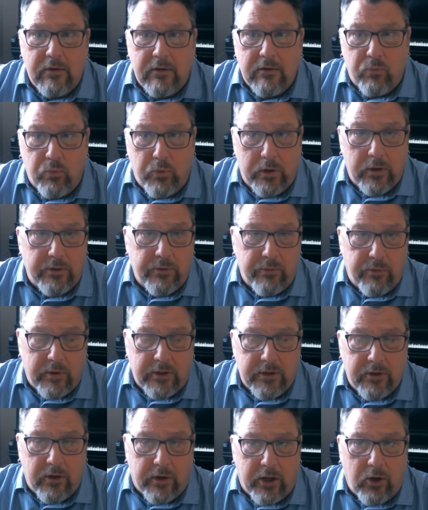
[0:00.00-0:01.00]
really,
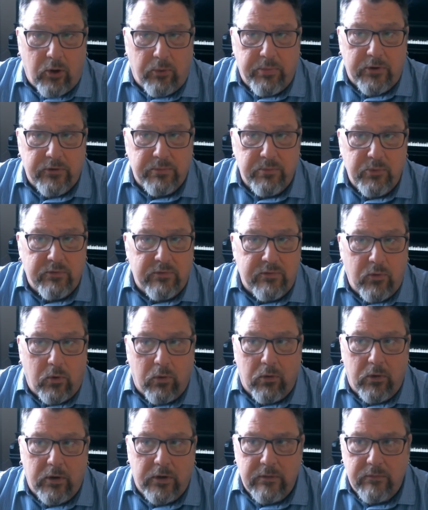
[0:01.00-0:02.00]
really going to help us move
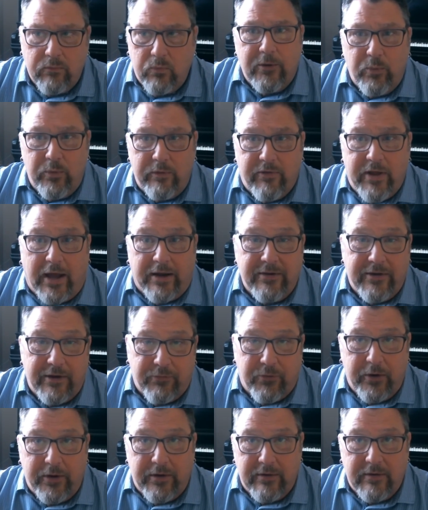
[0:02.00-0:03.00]
forward. We've got
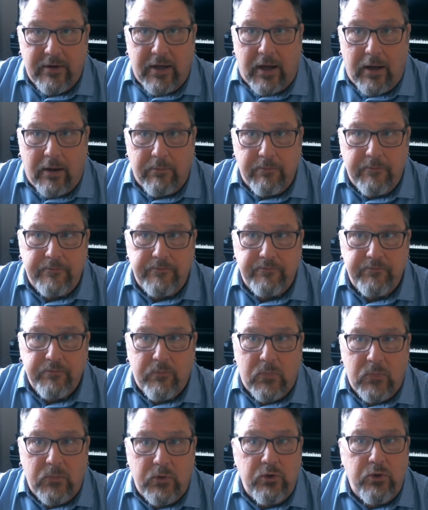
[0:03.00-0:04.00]
different
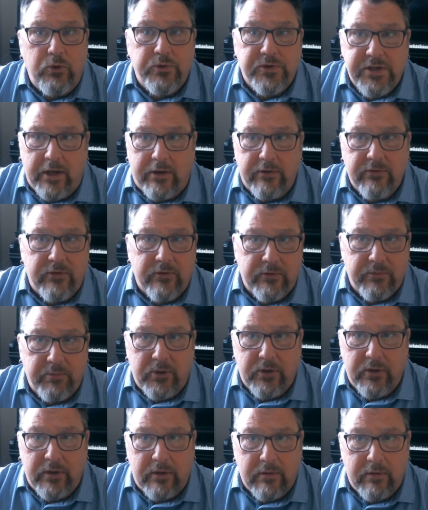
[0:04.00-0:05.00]
use cases,
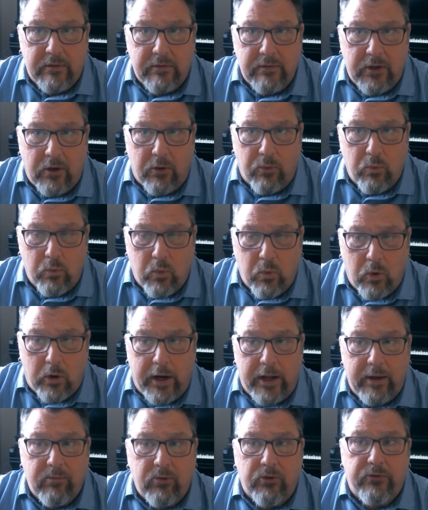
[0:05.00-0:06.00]
but we're
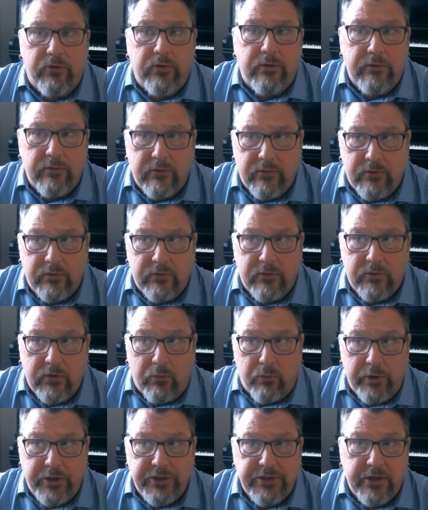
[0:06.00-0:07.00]
able to
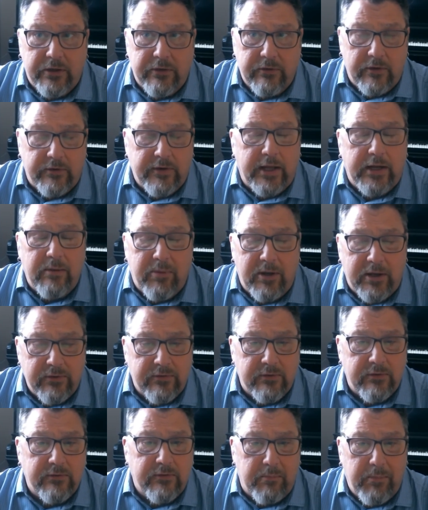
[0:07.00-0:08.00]
reach into
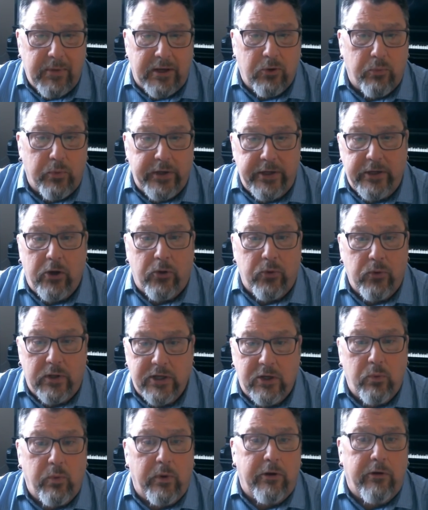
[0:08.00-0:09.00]
databases and make
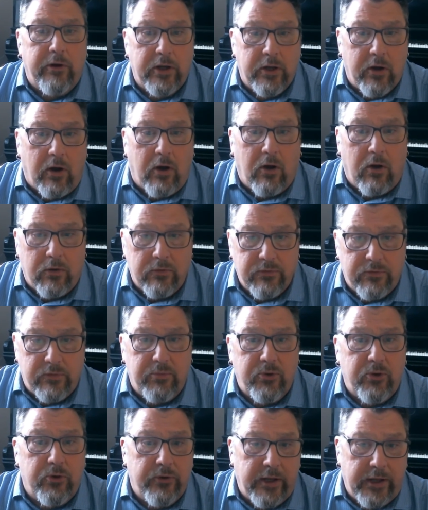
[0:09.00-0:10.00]
read-only query calls to
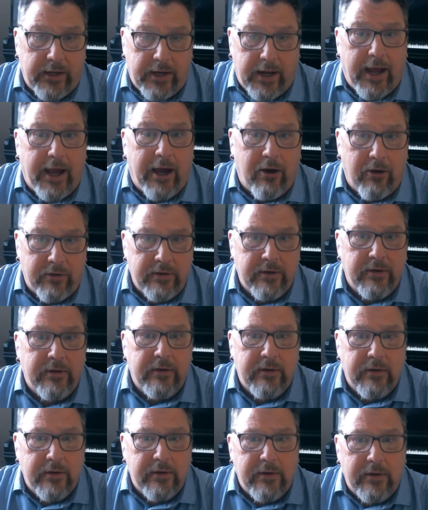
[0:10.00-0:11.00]
pull data out
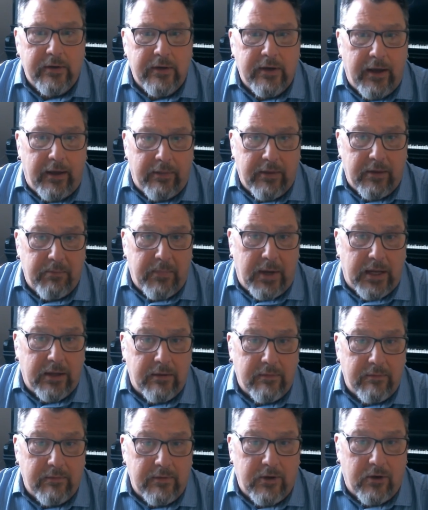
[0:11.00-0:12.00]
and then
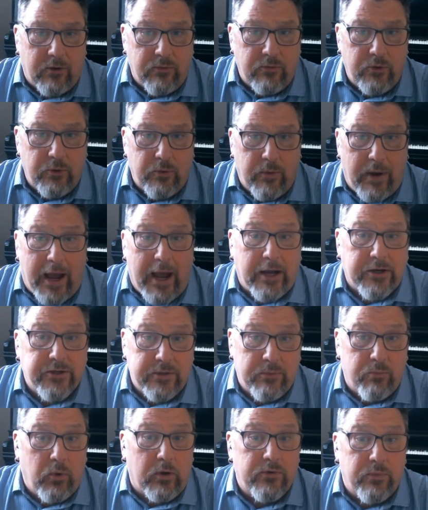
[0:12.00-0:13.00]
do
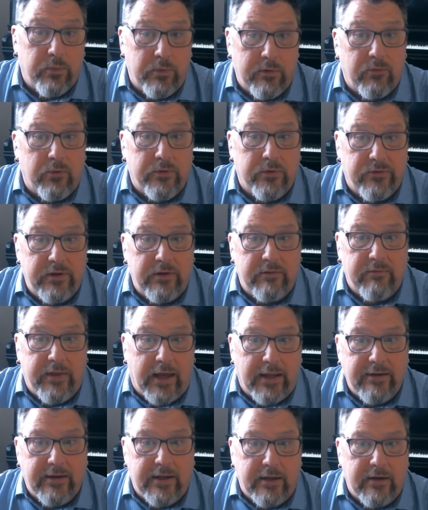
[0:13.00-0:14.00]
action once we've received
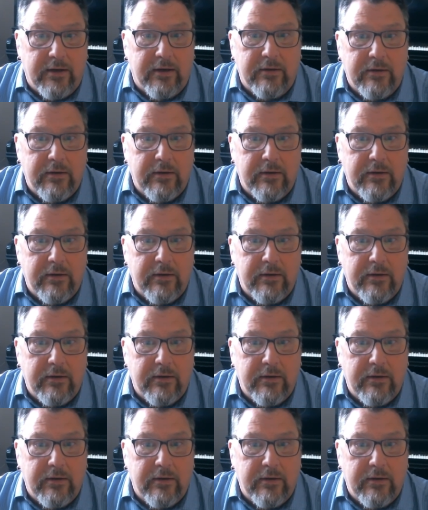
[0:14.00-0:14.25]
that data.